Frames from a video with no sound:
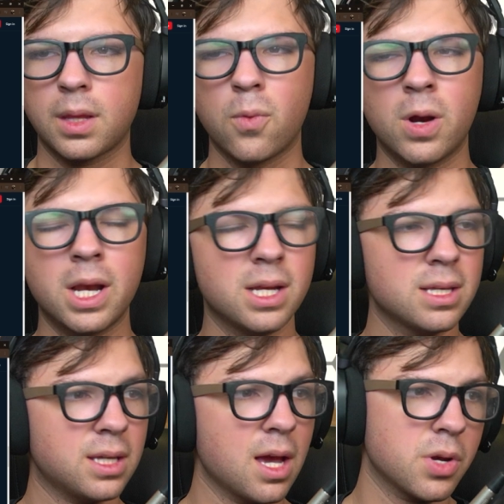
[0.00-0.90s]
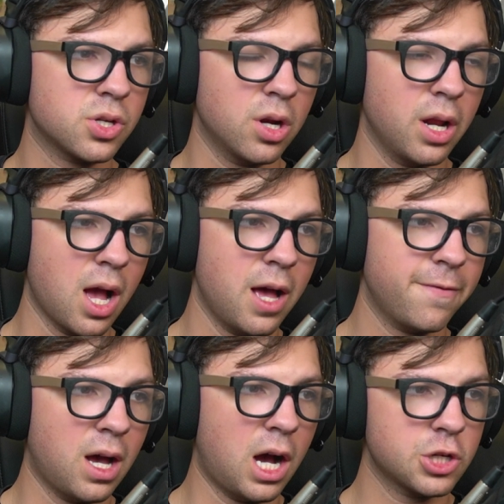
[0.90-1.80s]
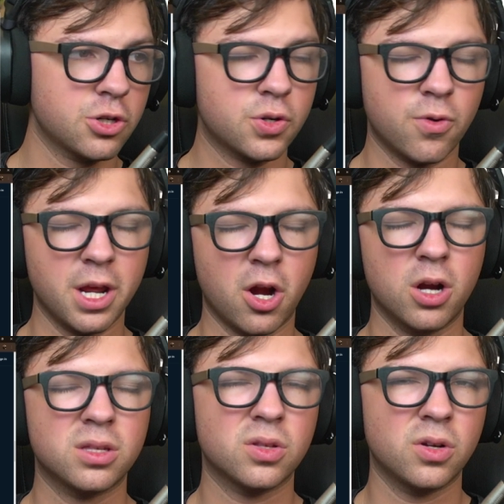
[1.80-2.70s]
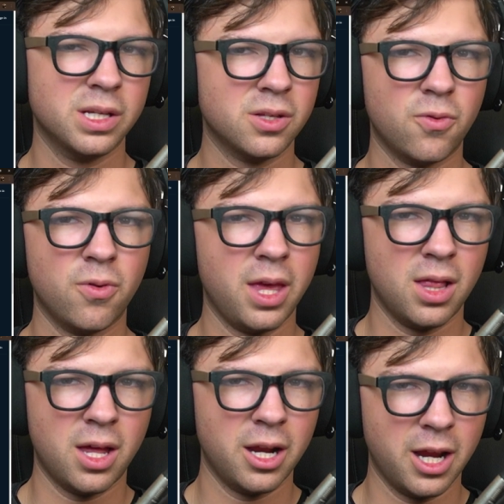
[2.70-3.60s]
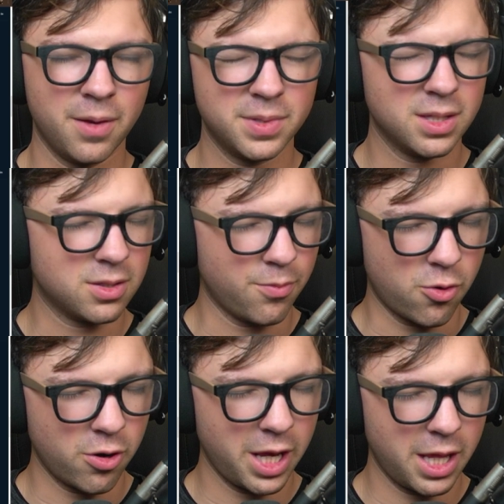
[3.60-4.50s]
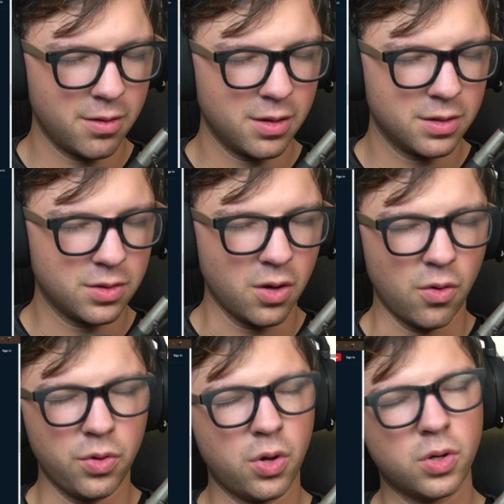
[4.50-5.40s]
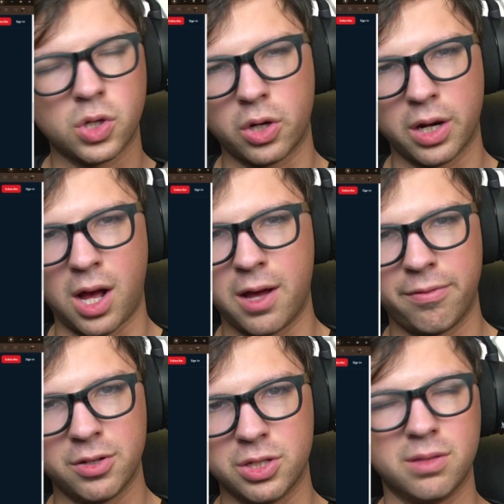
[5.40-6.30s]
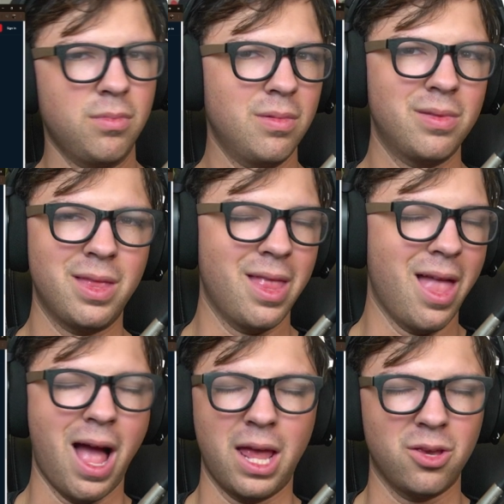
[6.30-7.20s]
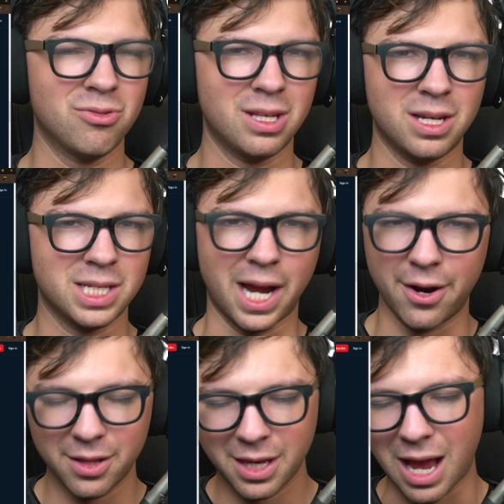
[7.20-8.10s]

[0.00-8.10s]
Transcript: When it does come to turning off 120 hertz, there isn't really a lot of games that support it. So you could turn it off and just not use it entirely.